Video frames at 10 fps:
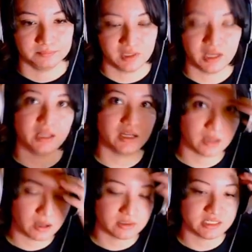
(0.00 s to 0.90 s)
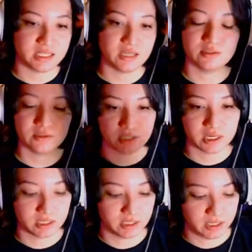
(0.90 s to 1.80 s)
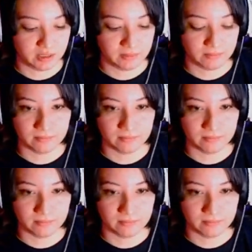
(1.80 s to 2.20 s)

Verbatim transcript: There you go. See, I told you I could get it.